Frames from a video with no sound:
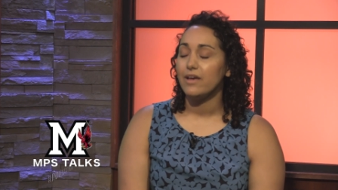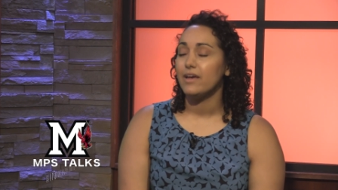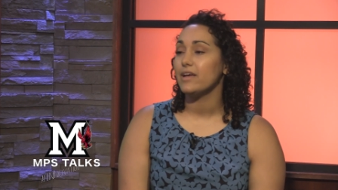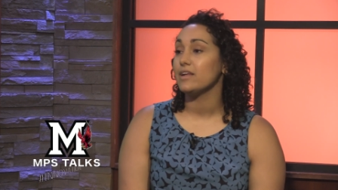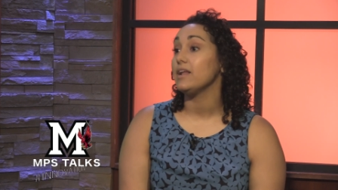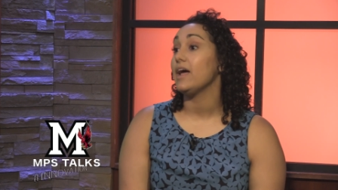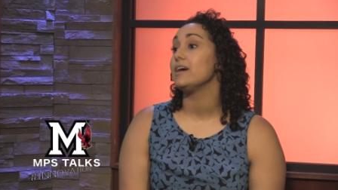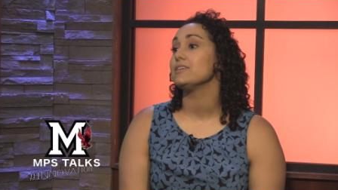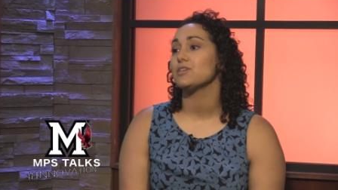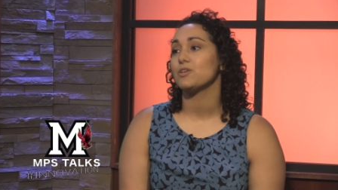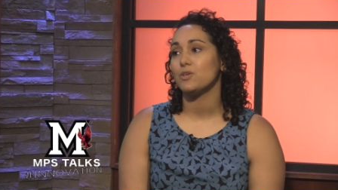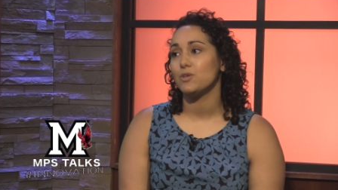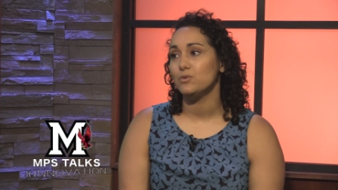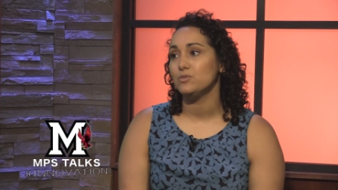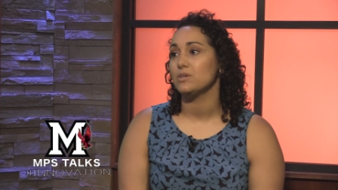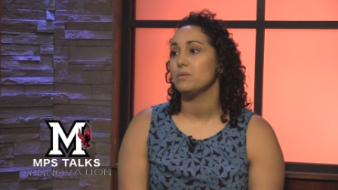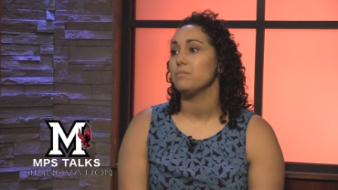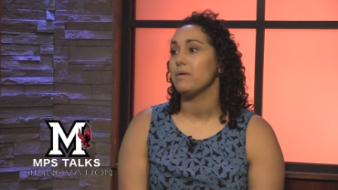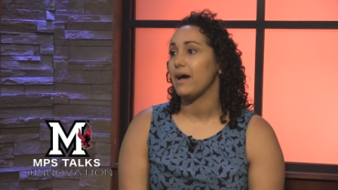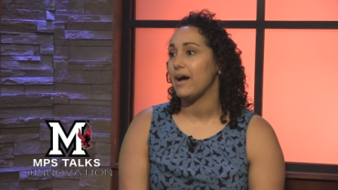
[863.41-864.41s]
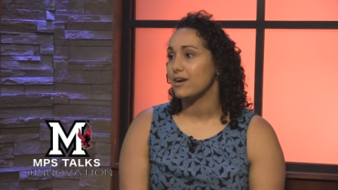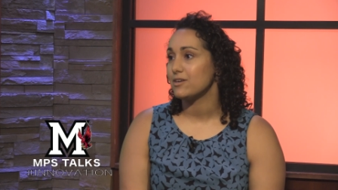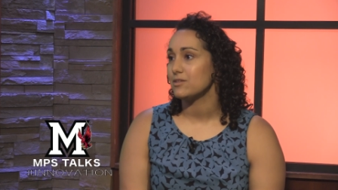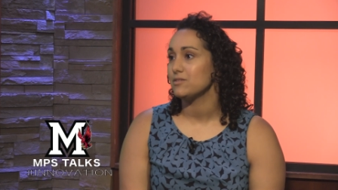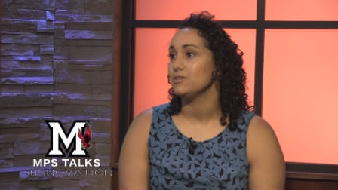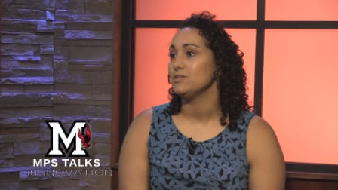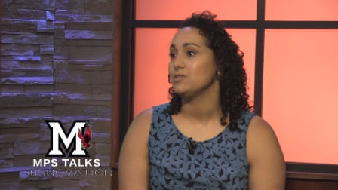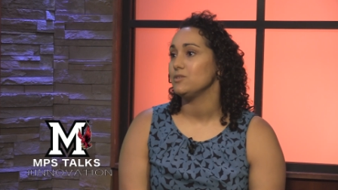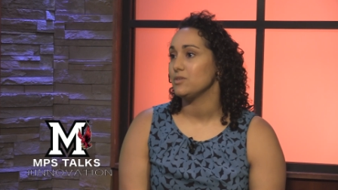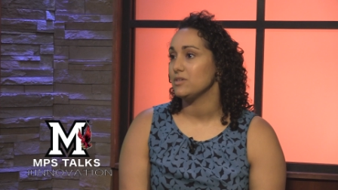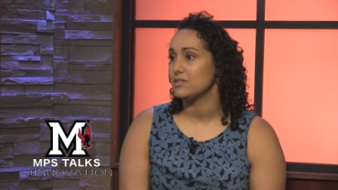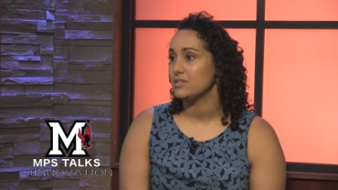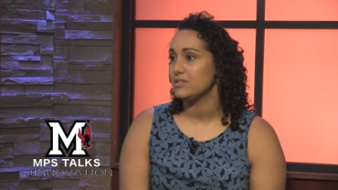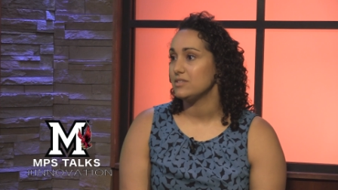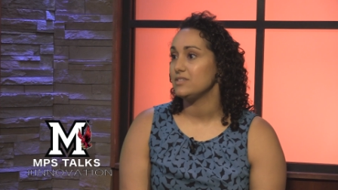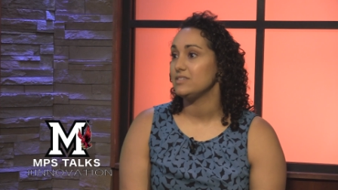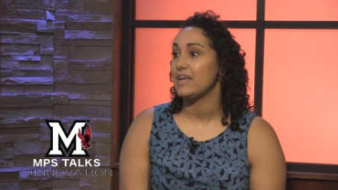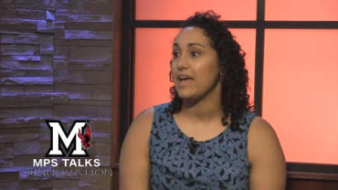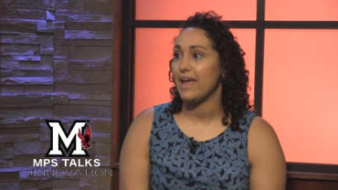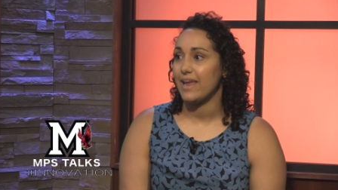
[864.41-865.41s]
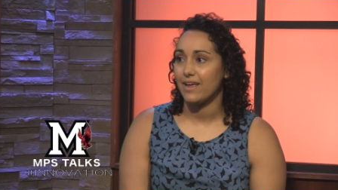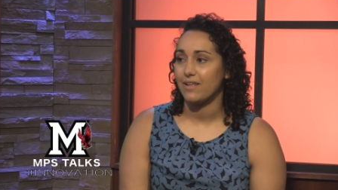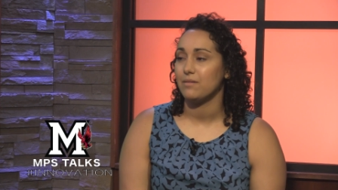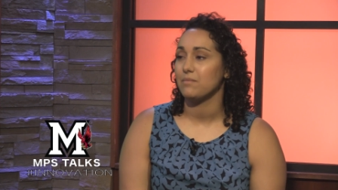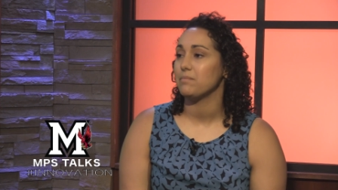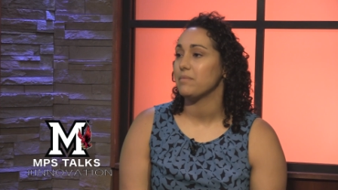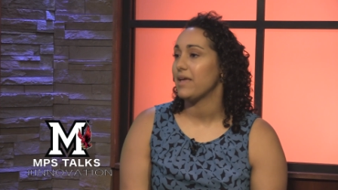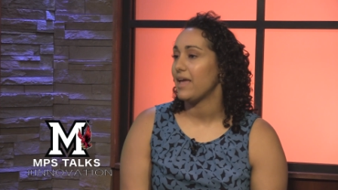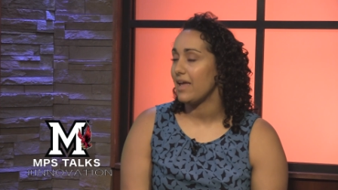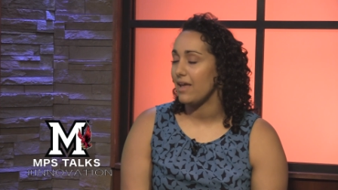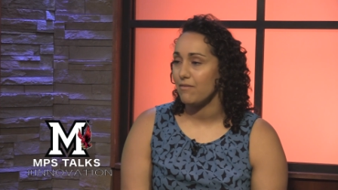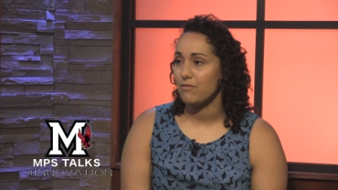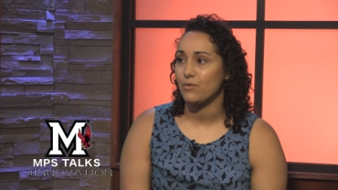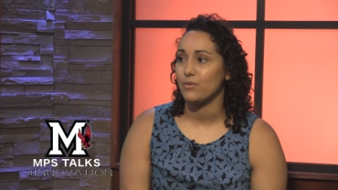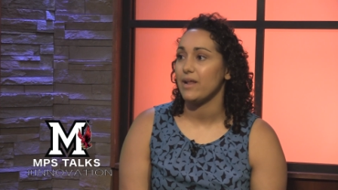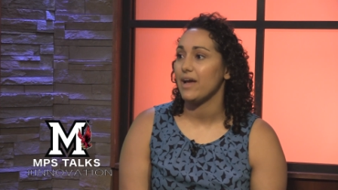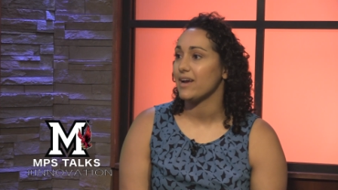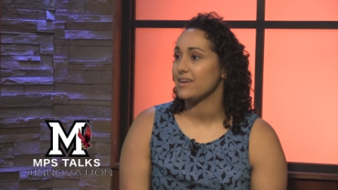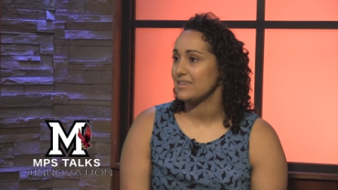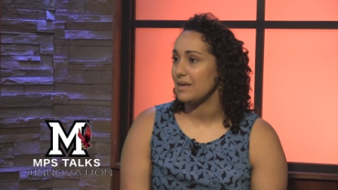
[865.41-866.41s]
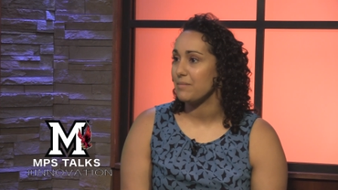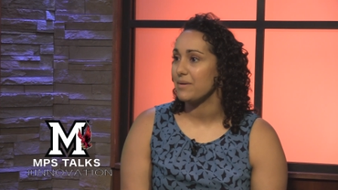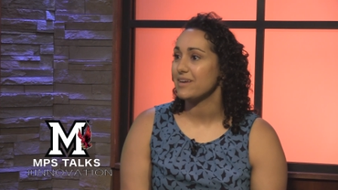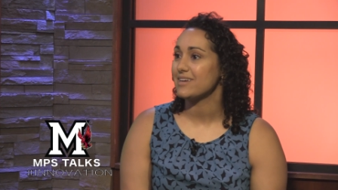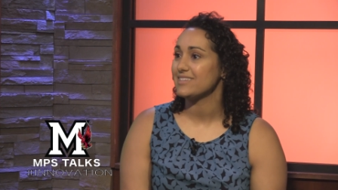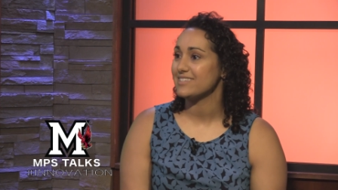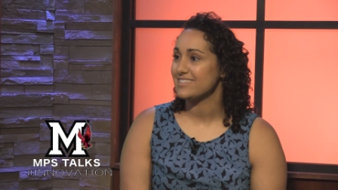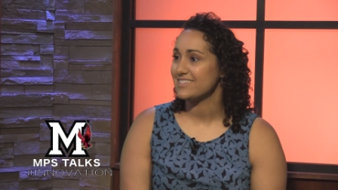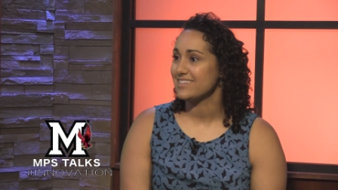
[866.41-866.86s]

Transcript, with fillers: it has a huge impact on the students' day and behavior and academics.